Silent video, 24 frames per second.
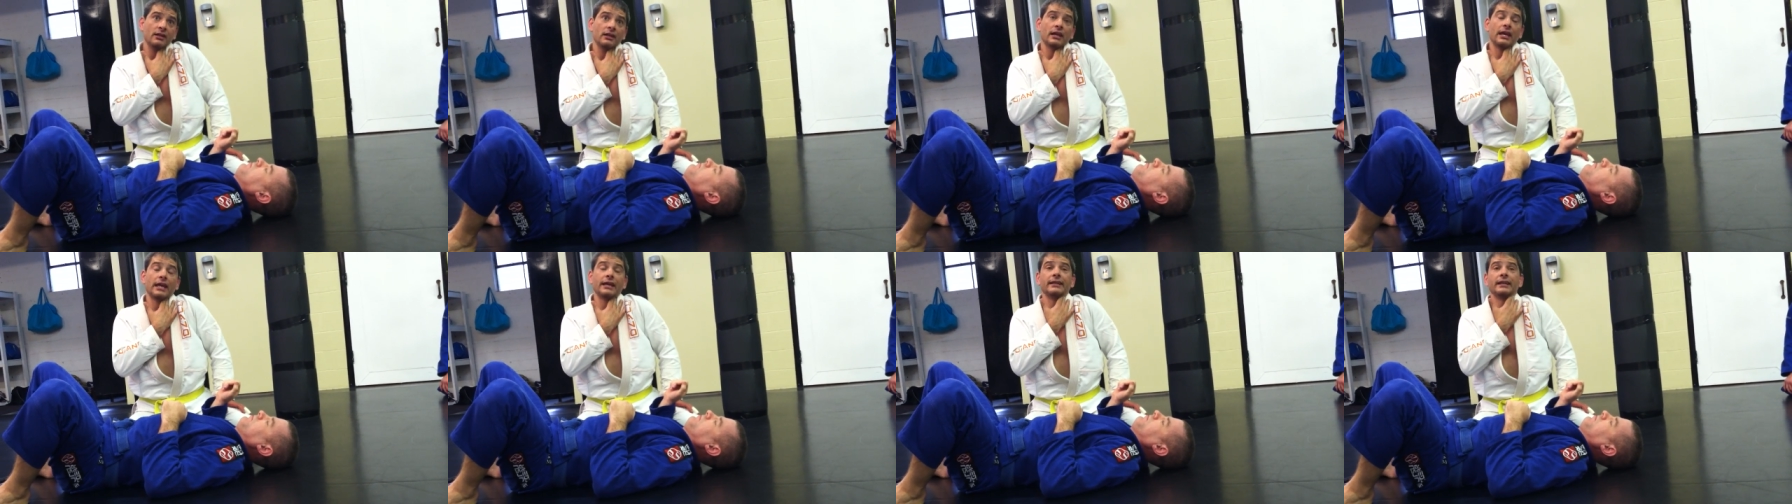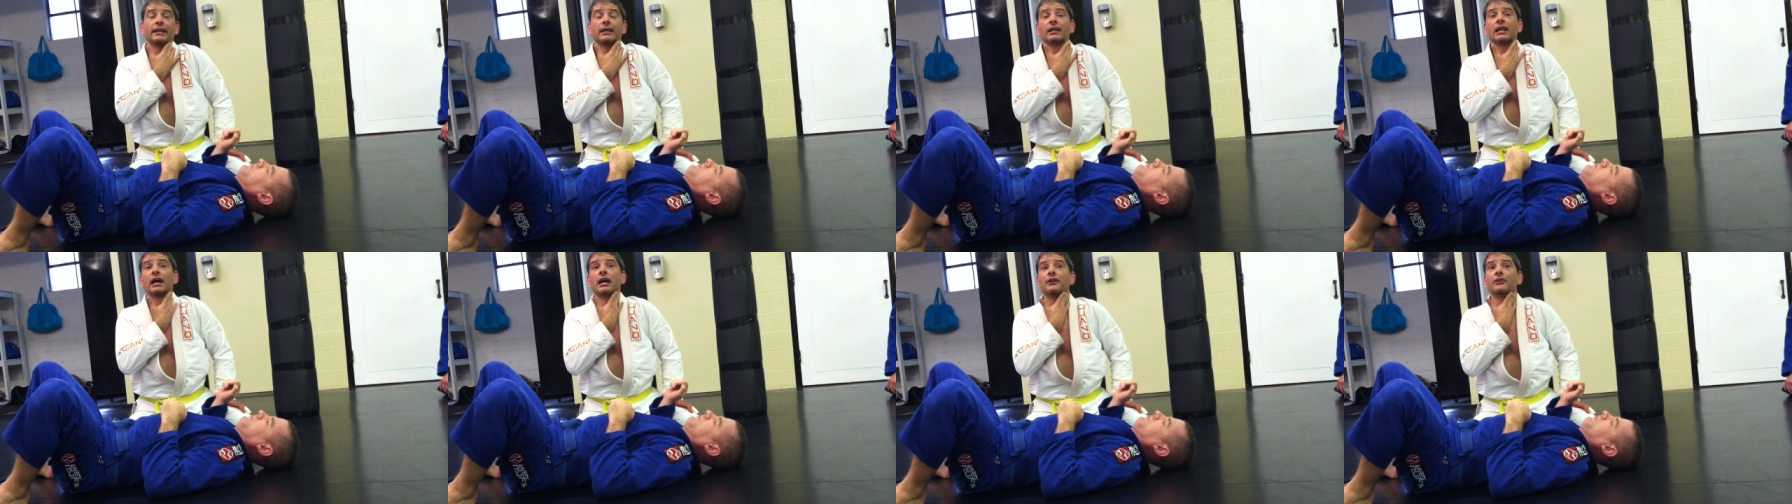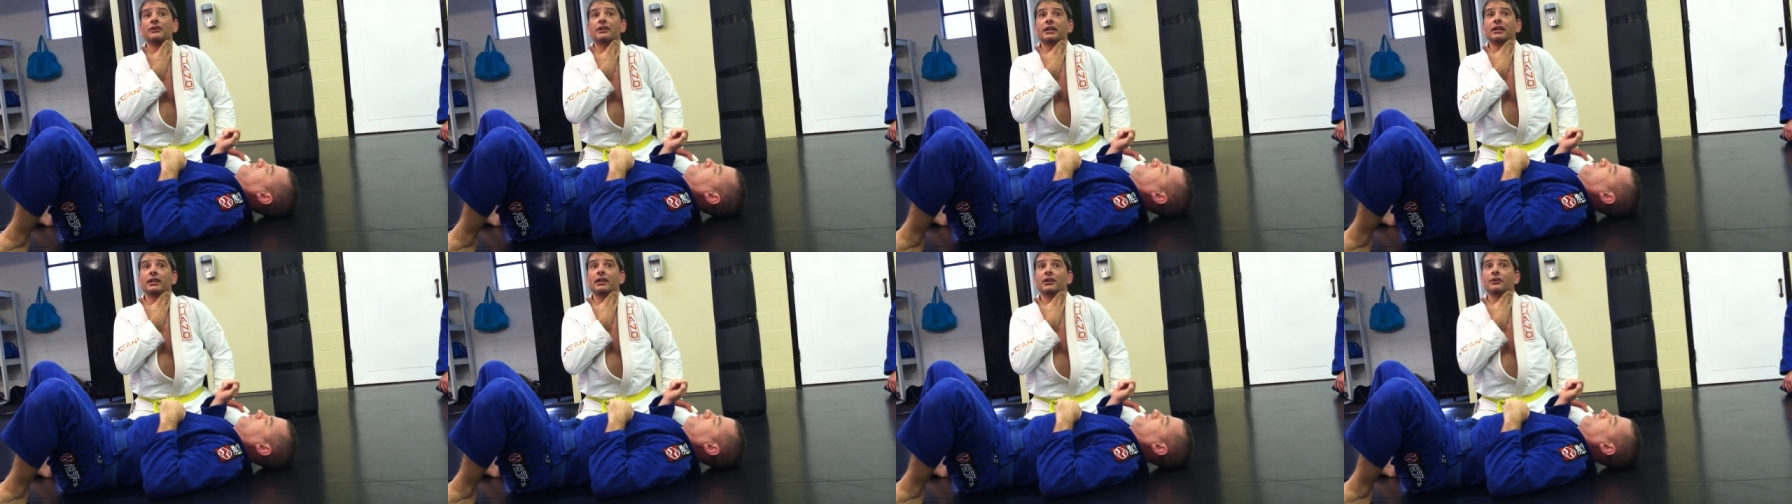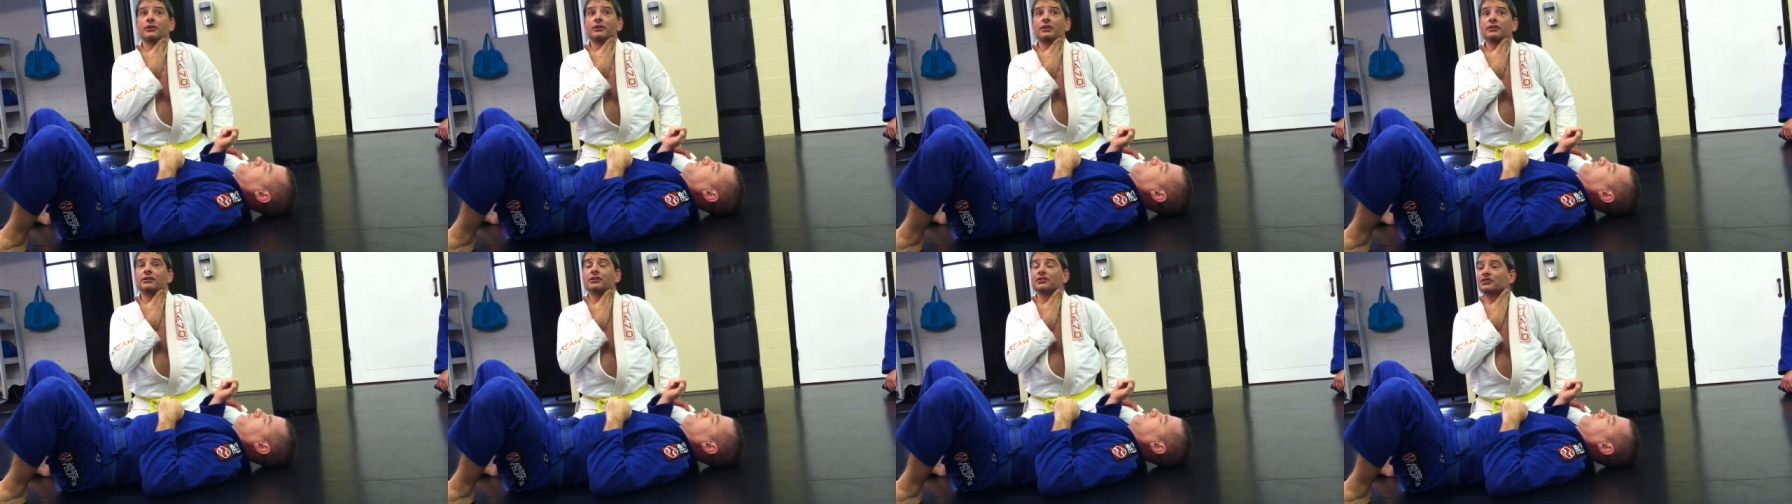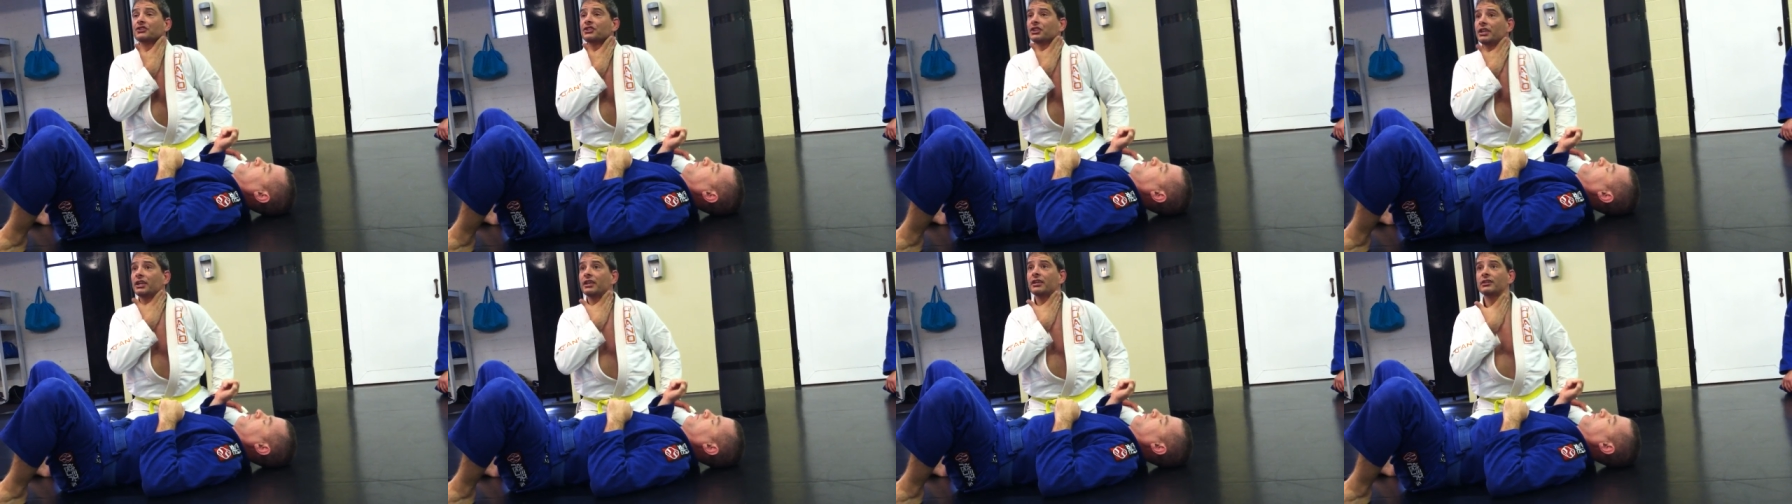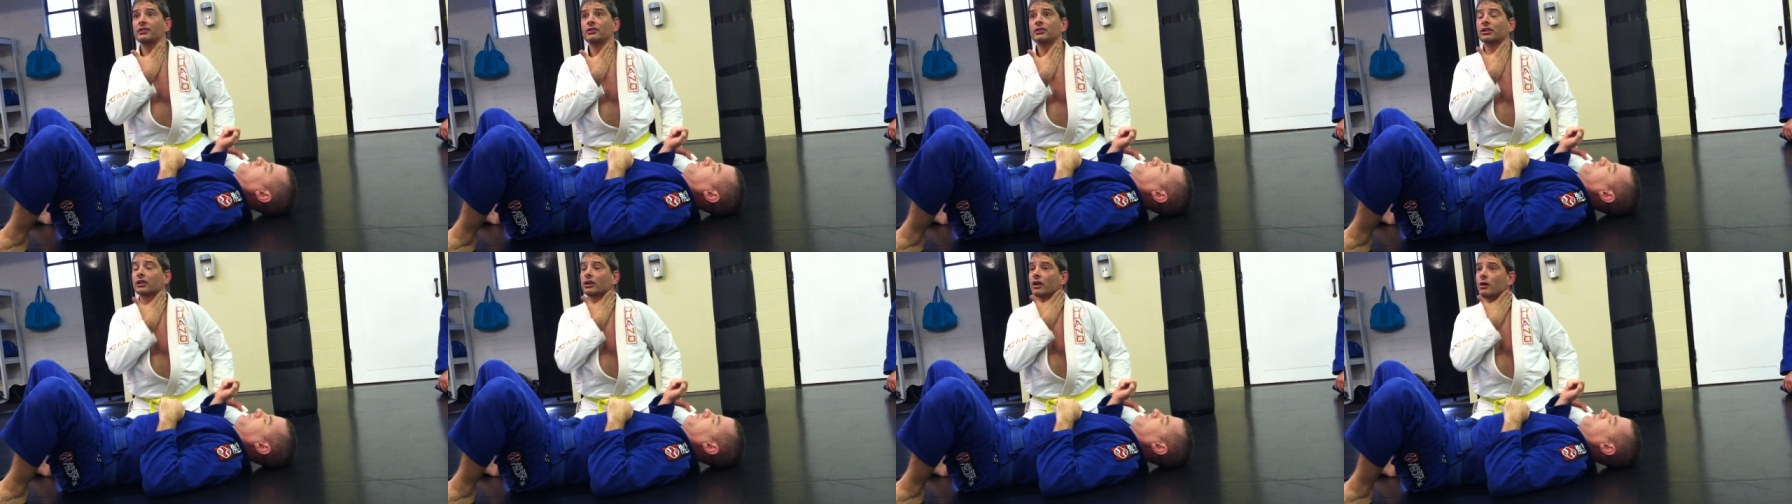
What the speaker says: and they allow you to get underneath the chin, you can